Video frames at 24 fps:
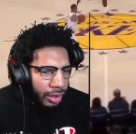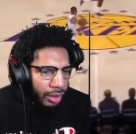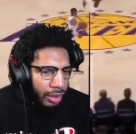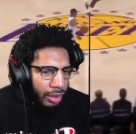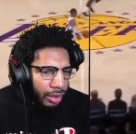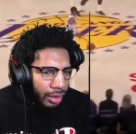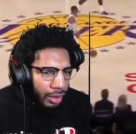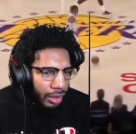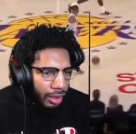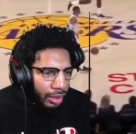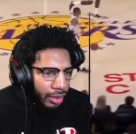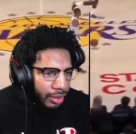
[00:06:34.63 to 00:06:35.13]

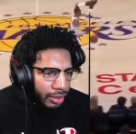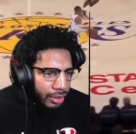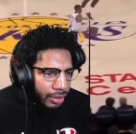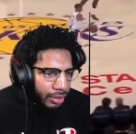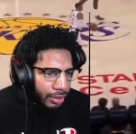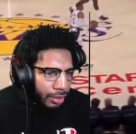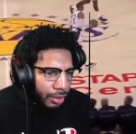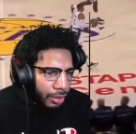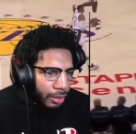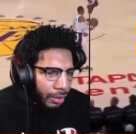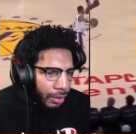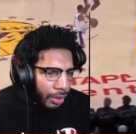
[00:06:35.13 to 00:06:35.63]
Yeah, that's a
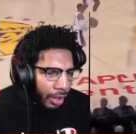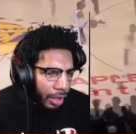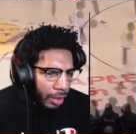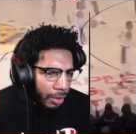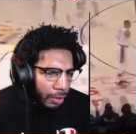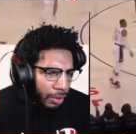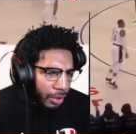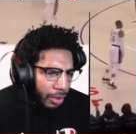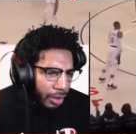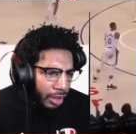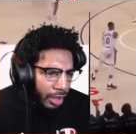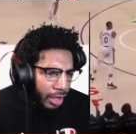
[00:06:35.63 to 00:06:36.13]
little light
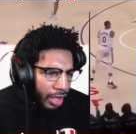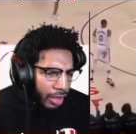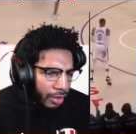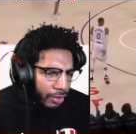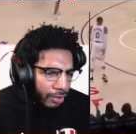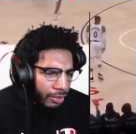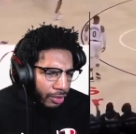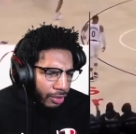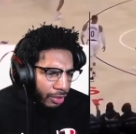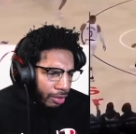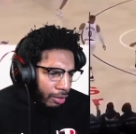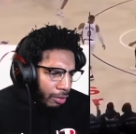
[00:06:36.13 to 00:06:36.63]
work game
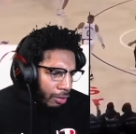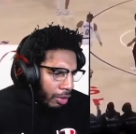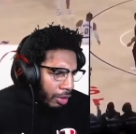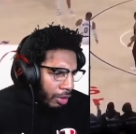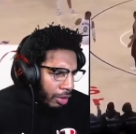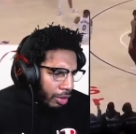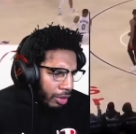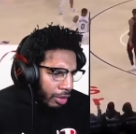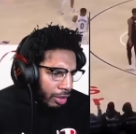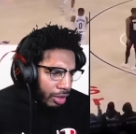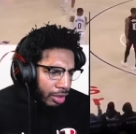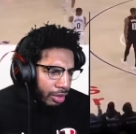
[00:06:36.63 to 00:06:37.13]
for the
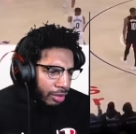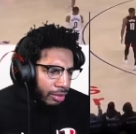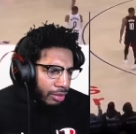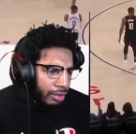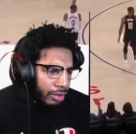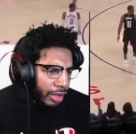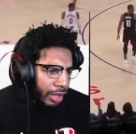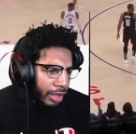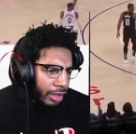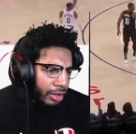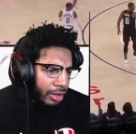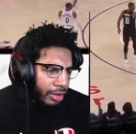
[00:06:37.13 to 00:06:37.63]
uh,
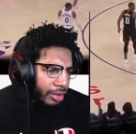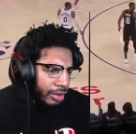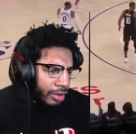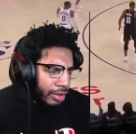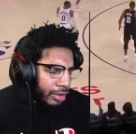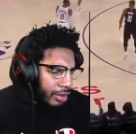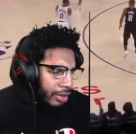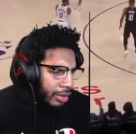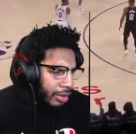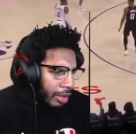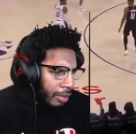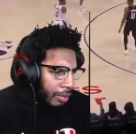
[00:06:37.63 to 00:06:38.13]
Lakers.